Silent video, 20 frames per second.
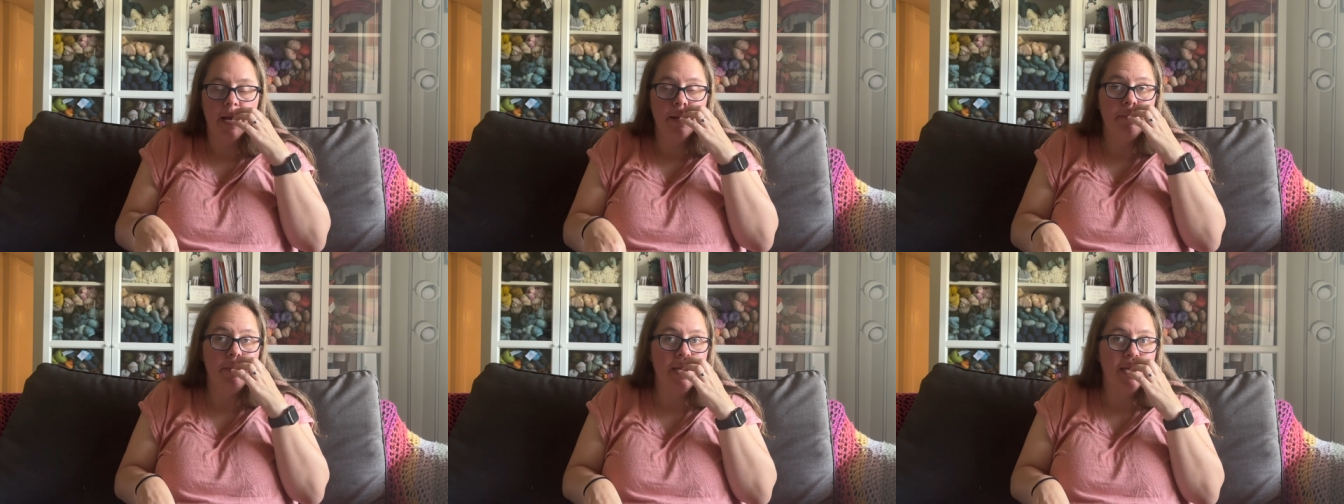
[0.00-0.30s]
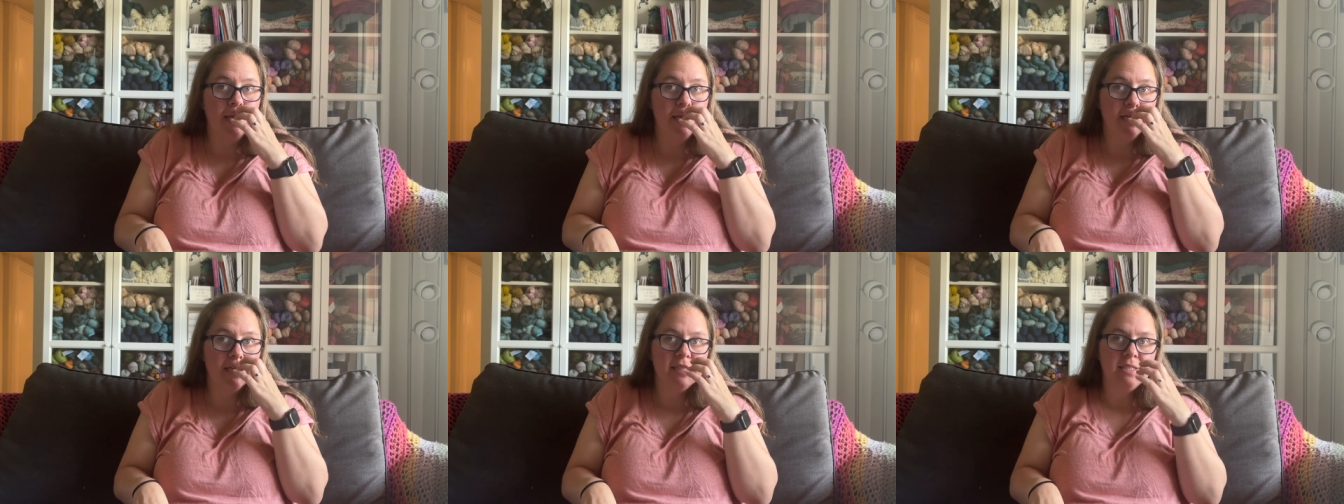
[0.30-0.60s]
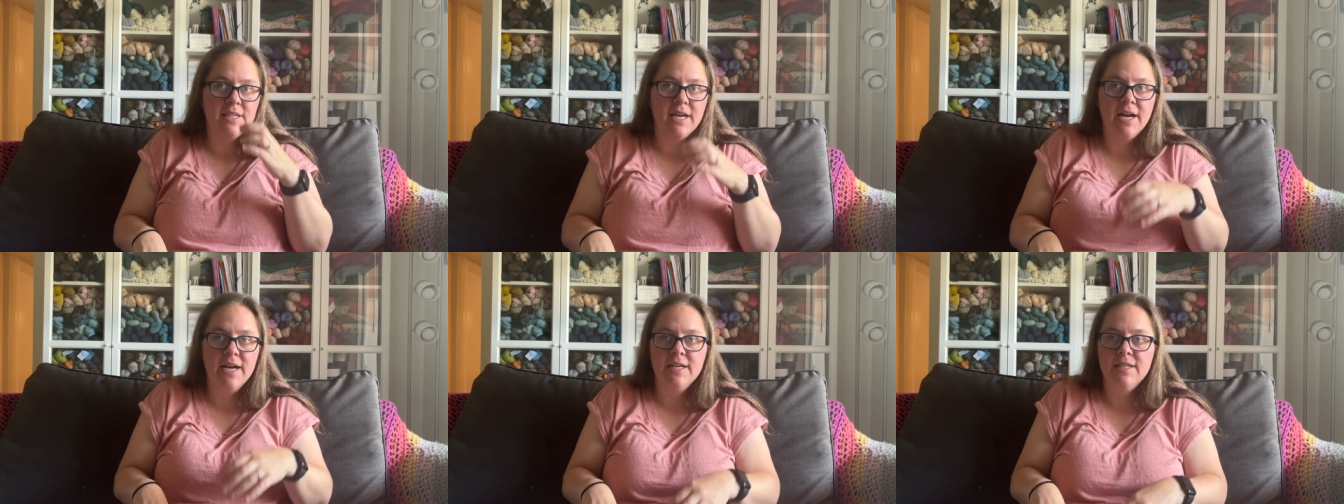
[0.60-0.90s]
I'm making
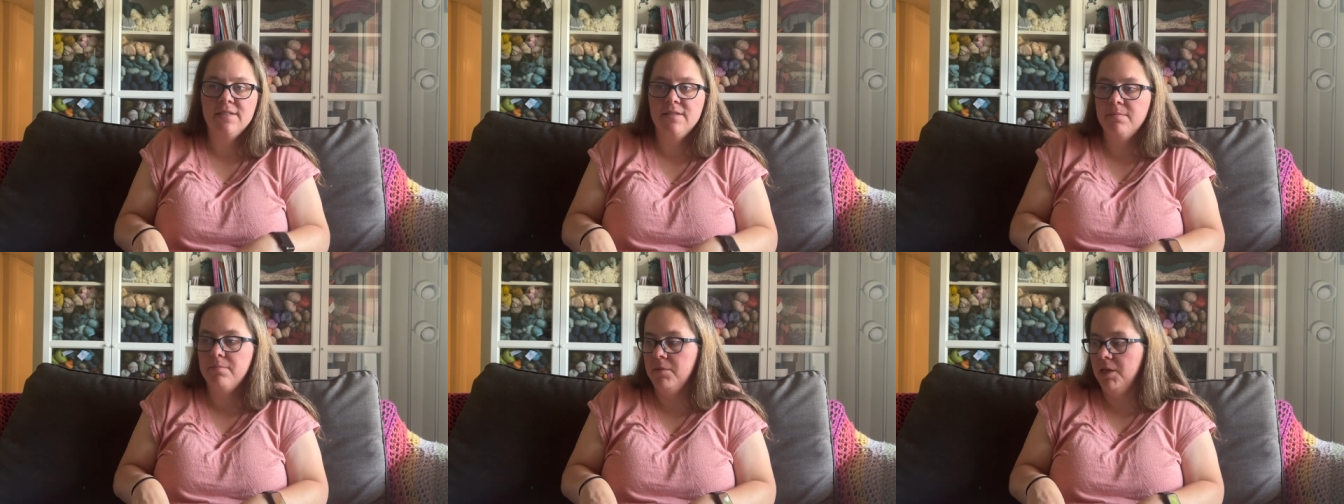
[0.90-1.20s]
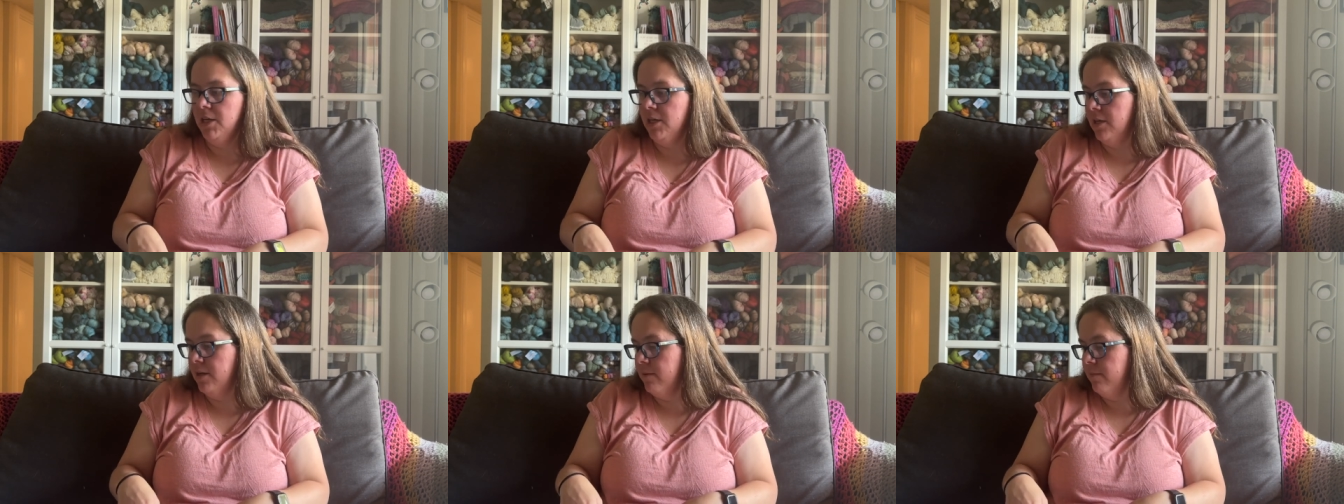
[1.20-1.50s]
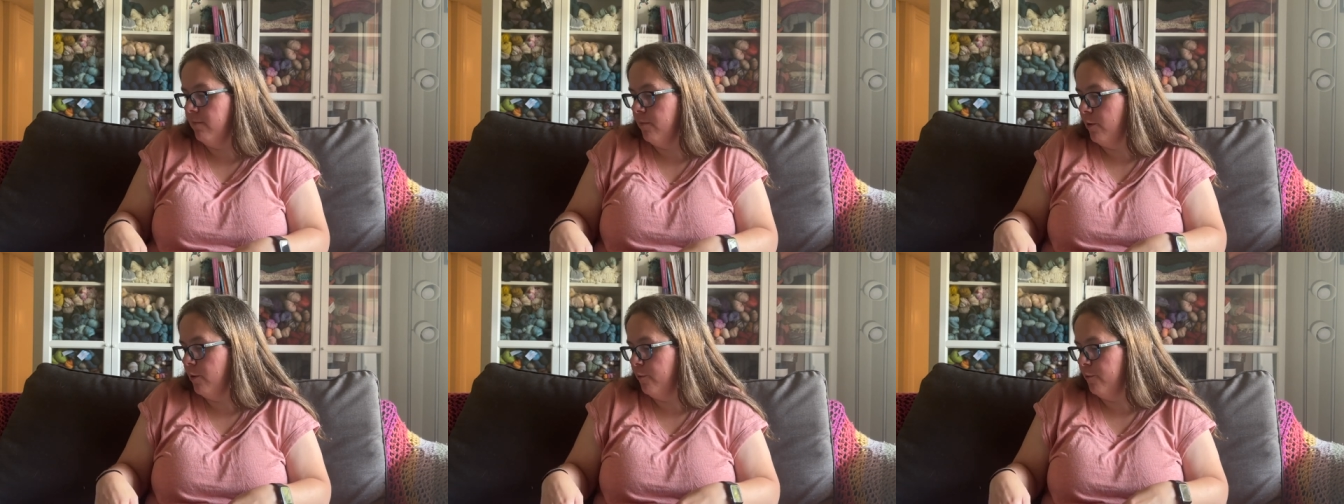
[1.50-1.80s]
size
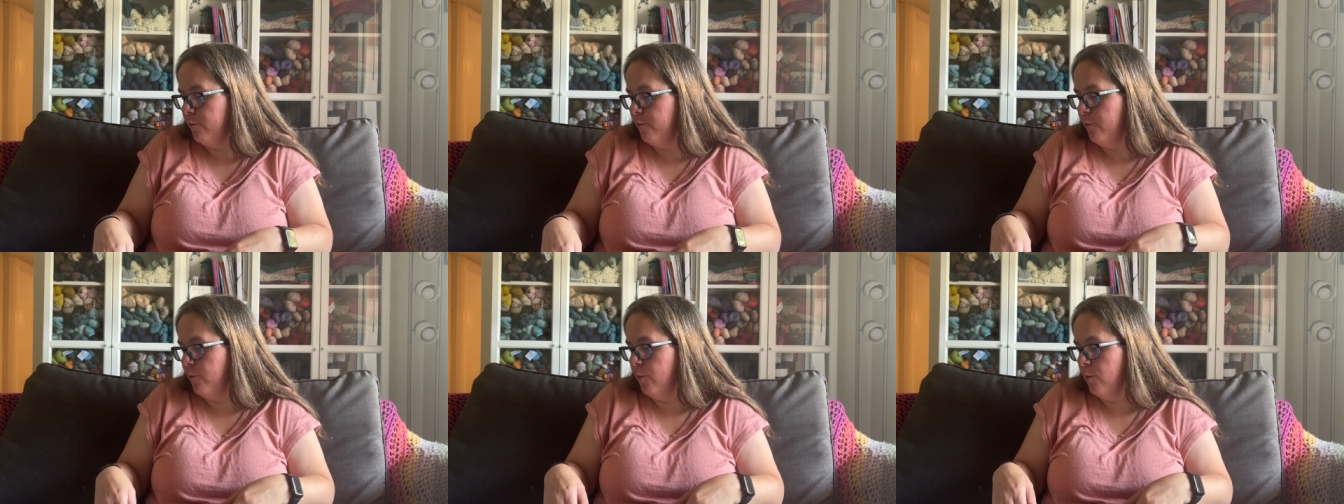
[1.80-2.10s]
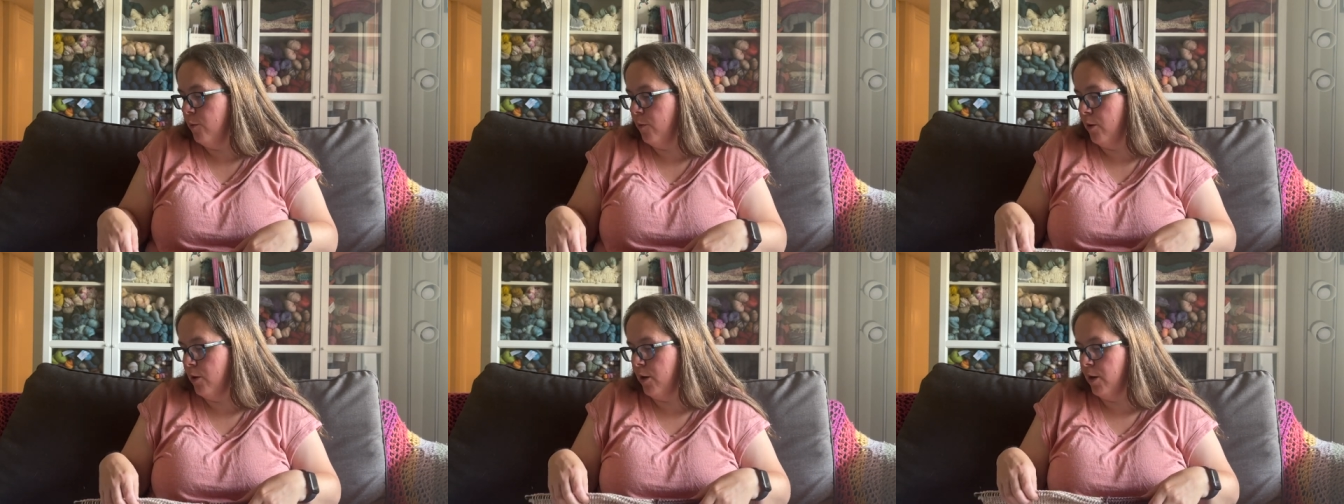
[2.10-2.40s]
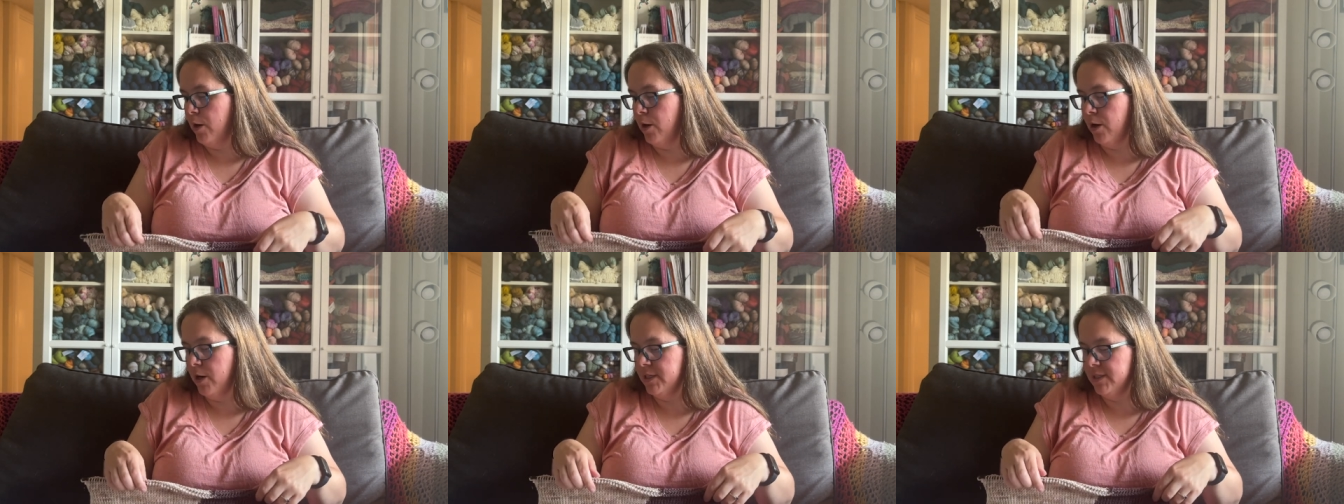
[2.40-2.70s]
medium
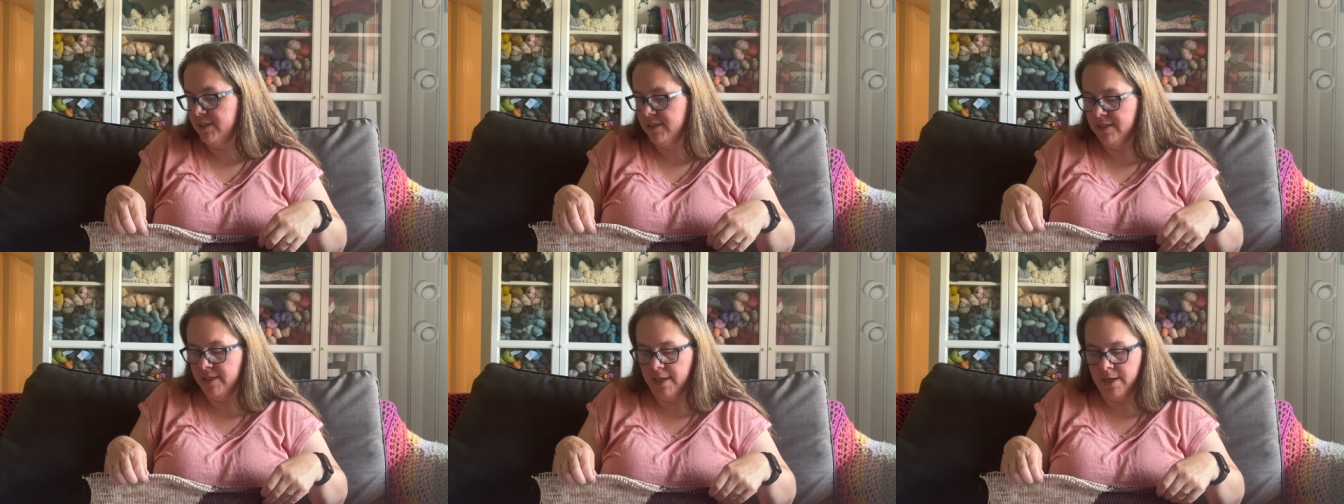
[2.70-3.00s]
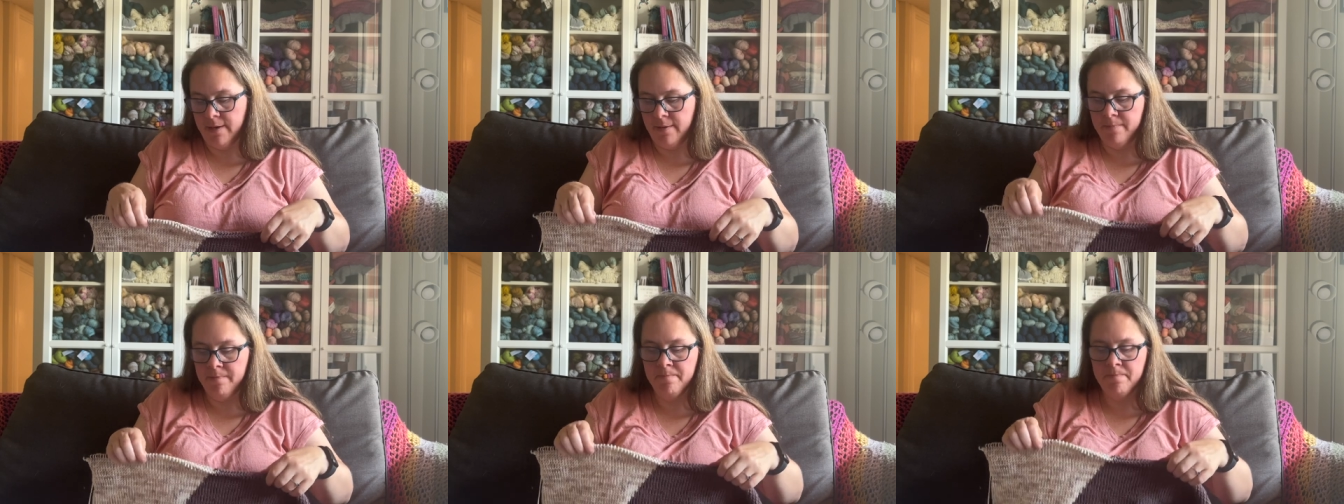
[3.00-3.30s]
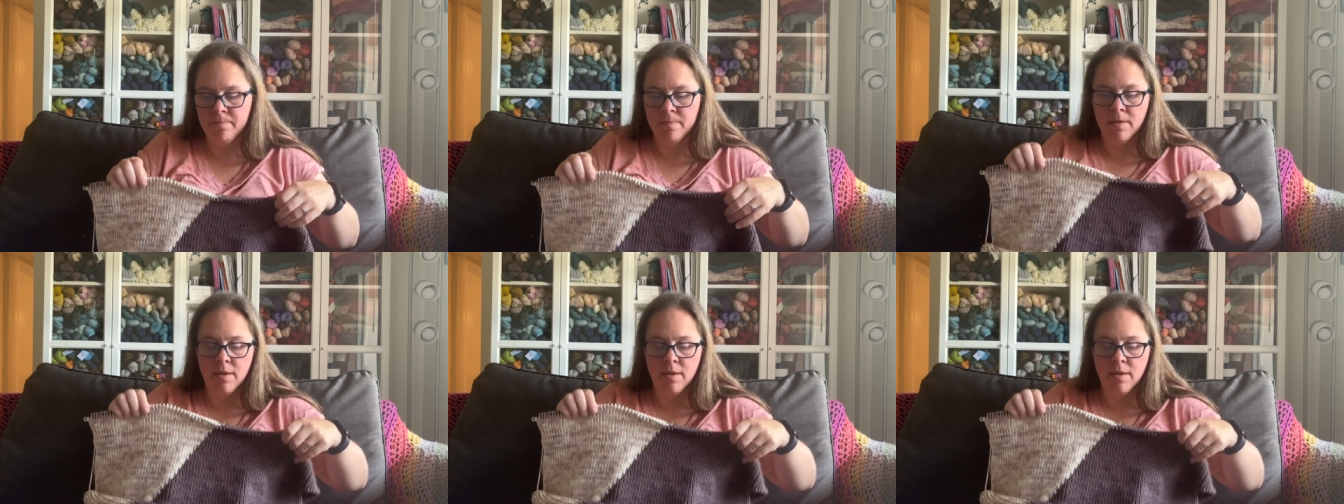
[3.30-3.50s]
for Sam,